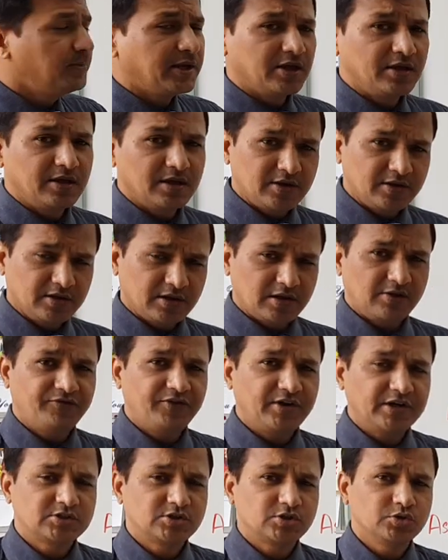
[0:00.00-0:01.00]
be
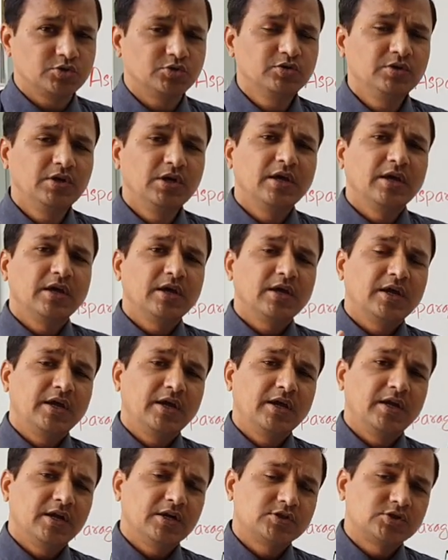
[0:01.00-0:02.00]
effective
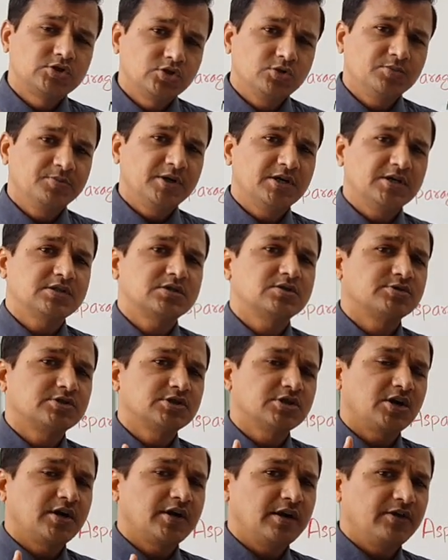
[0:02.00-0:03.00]
in uh, tumors
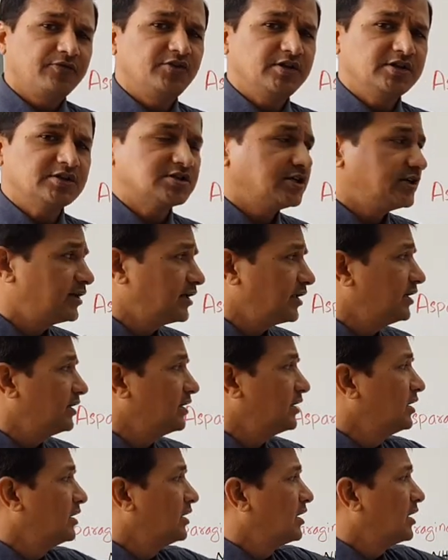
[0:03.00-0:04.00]
which are deficient
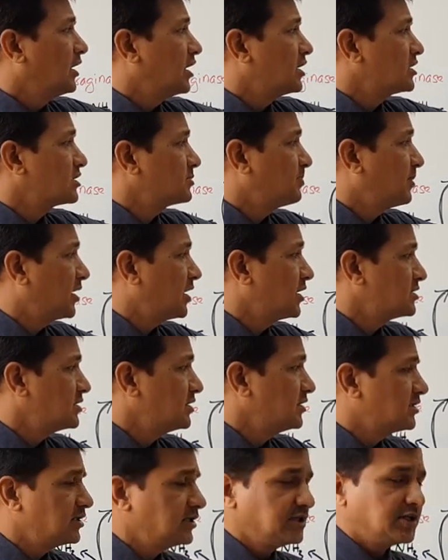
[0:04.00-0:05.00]
in
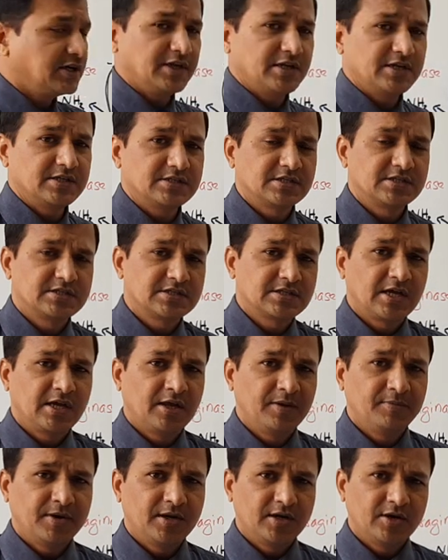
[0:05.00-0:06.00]
asparagine synthetase
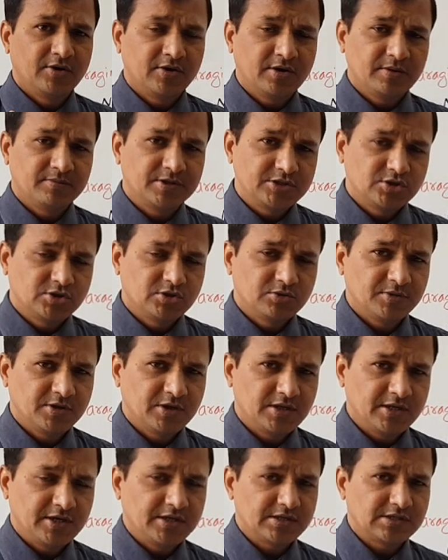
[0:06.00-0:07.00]
enzyme and one of the
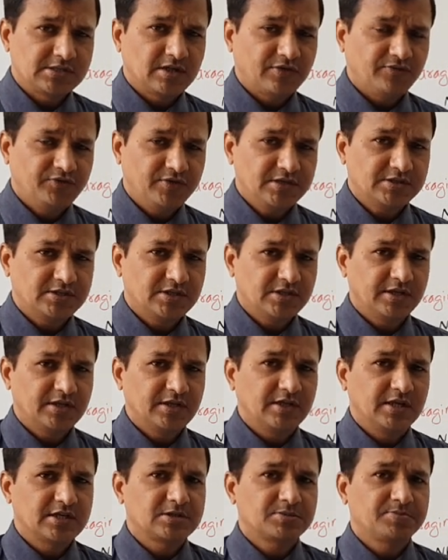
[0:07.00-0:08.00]
tumor that is deficient
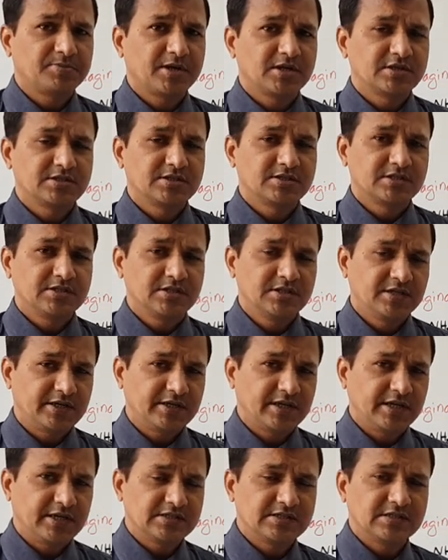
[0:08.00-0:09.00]
in asparagine
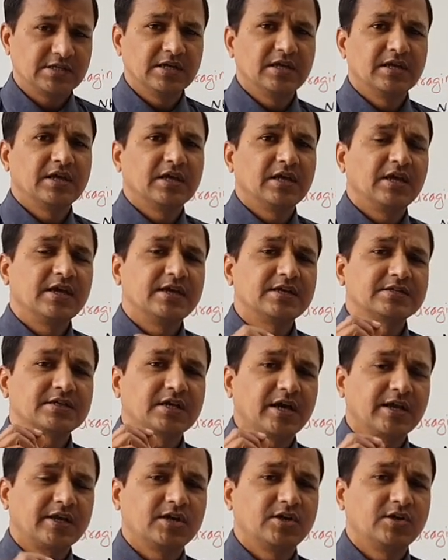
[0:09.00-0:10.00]
synthetase is
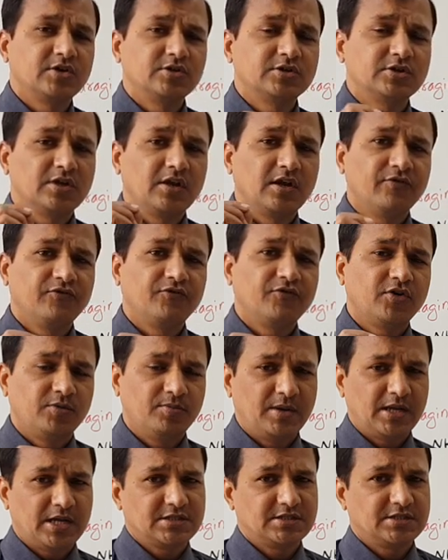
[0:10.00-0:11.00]
acute
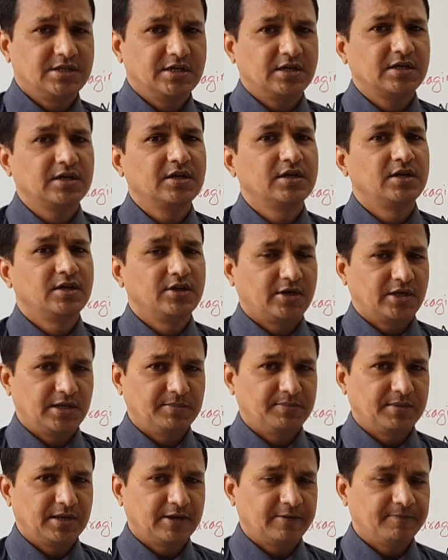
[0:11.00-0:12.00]
lymphoblastic
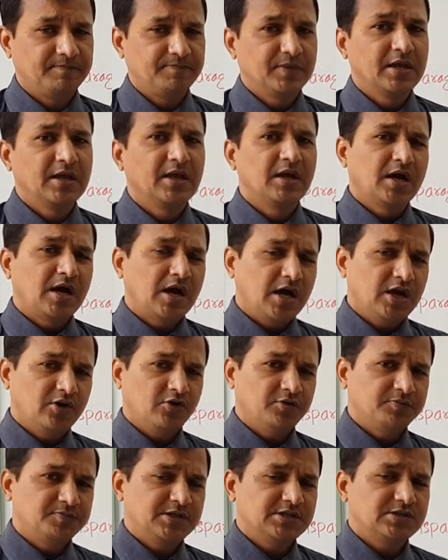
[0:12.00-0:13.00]
leukemia. I
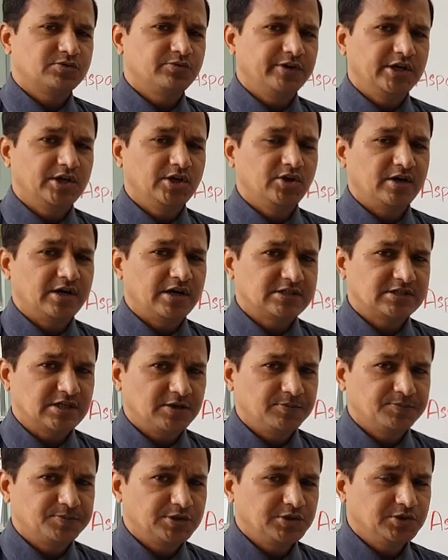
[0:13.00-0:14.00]
hope this video has
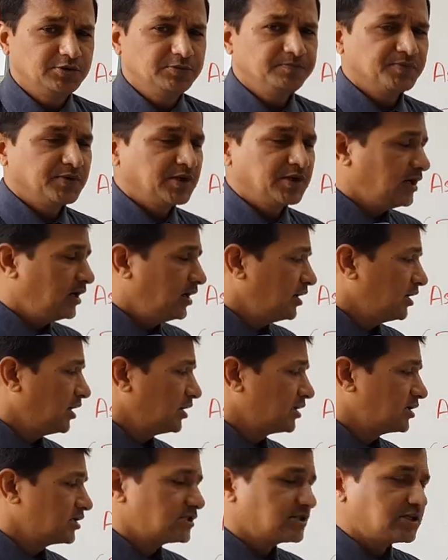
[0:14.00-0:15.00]
helped you in
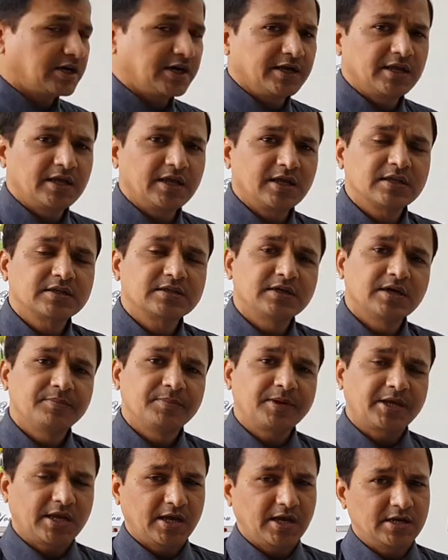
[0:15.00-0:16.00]
understanding the
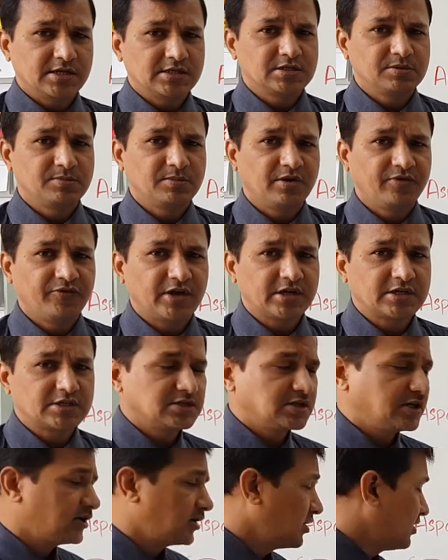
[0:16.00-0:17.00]
mechanism of
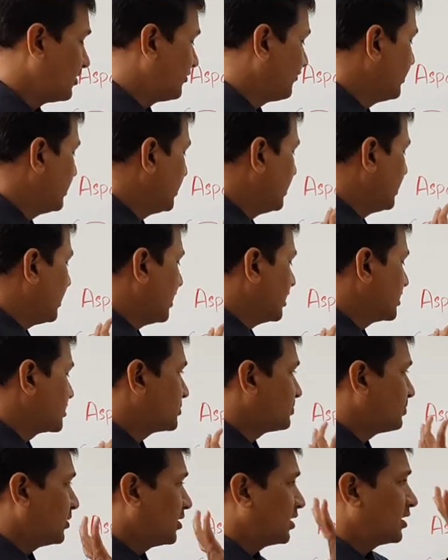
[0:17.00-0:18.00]
action of
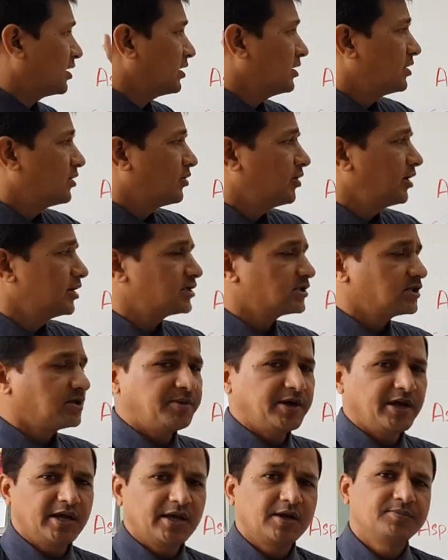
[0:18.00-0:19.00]
Elspar, what is the
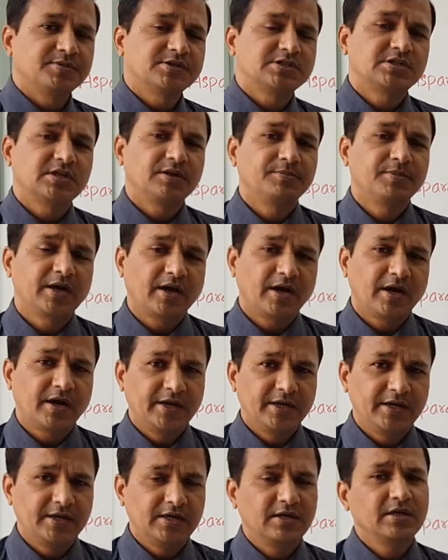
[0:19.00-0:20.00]
biochemistry
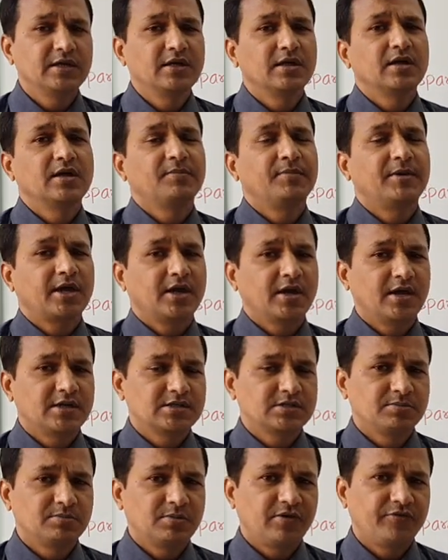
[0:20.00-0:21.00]
behind
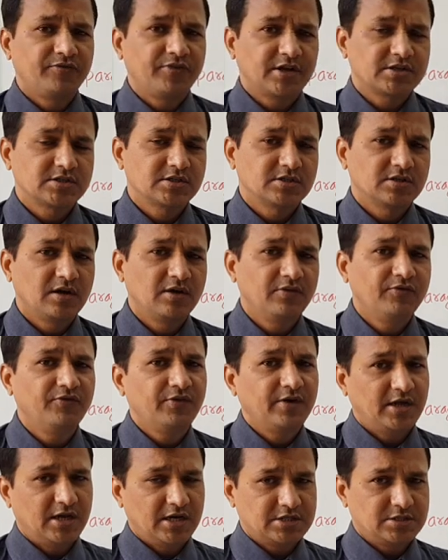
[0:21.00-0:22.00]
mechanism of action of
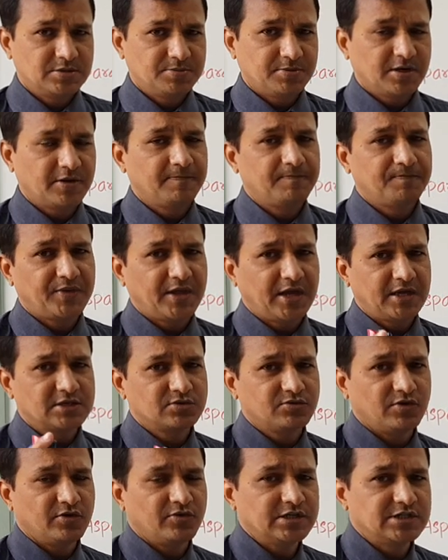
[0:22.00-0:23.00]
Elspar.
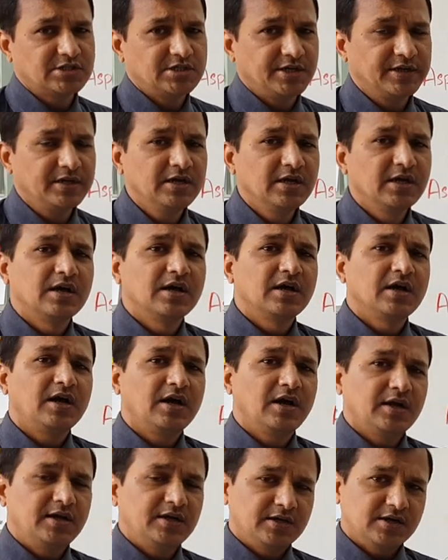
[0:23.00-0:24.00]
Thanks for watching
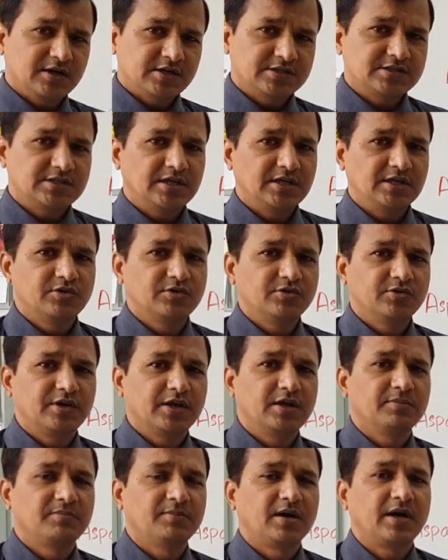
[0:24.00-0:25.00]
and uh, see you
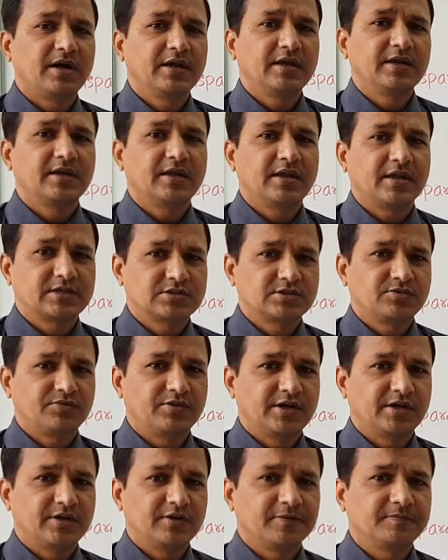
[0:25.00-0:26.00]
in my next
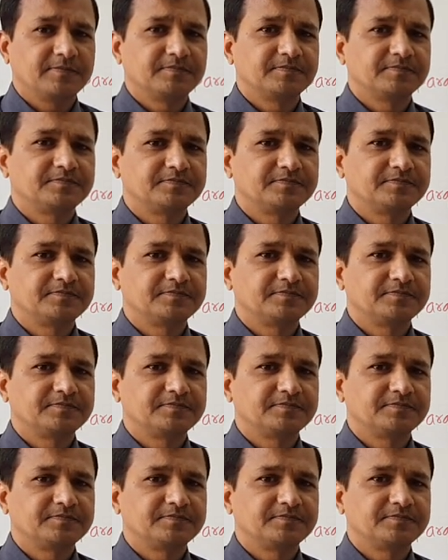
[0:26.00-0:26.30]
video.